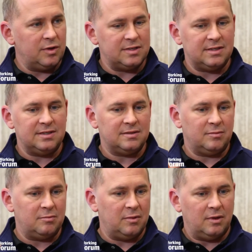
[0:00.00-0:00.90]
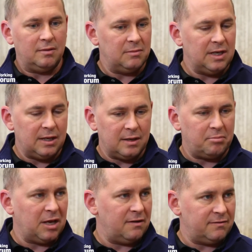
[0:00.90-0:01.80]
we see some
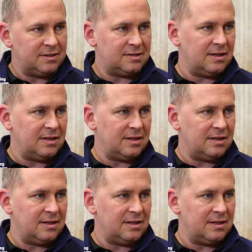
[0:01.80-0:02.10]
immediate benefits